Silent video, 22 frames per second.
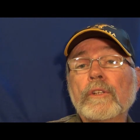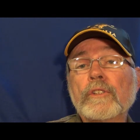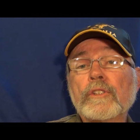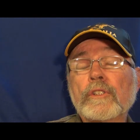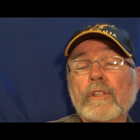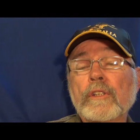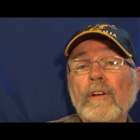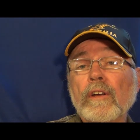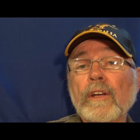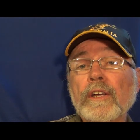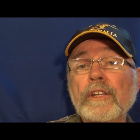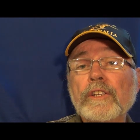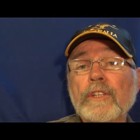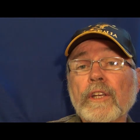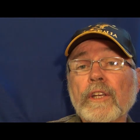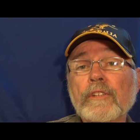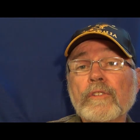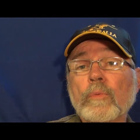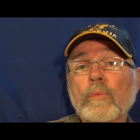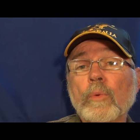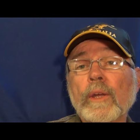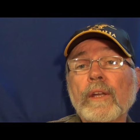science
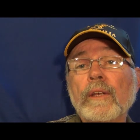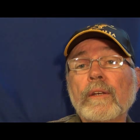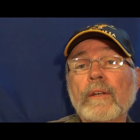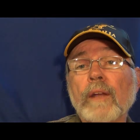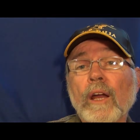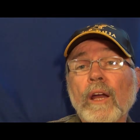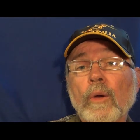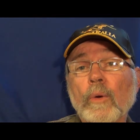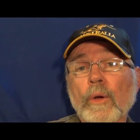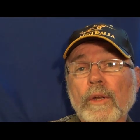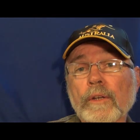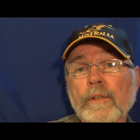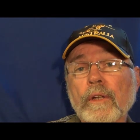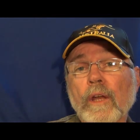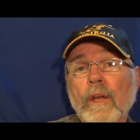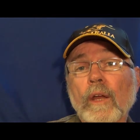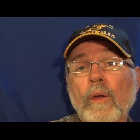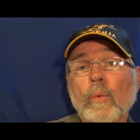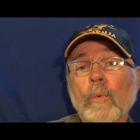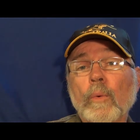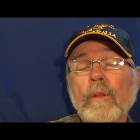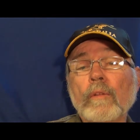as we know it
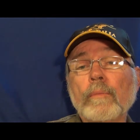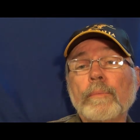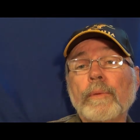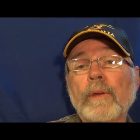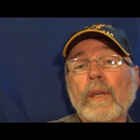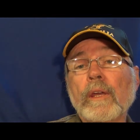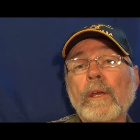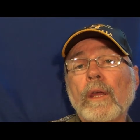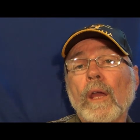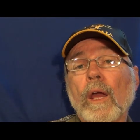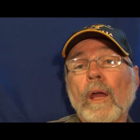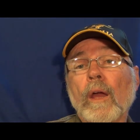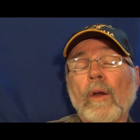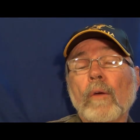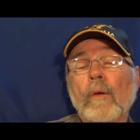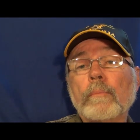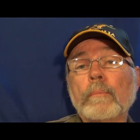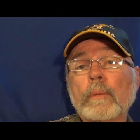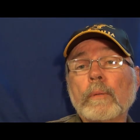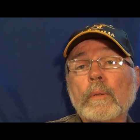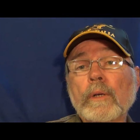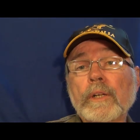will be
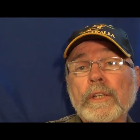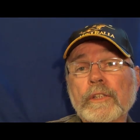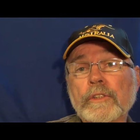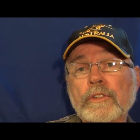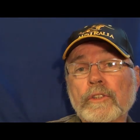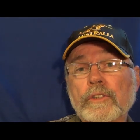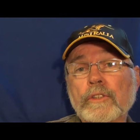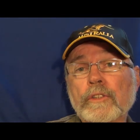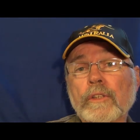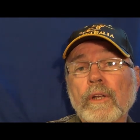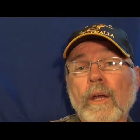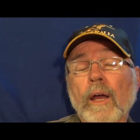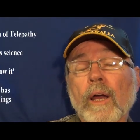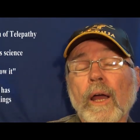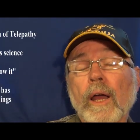breached,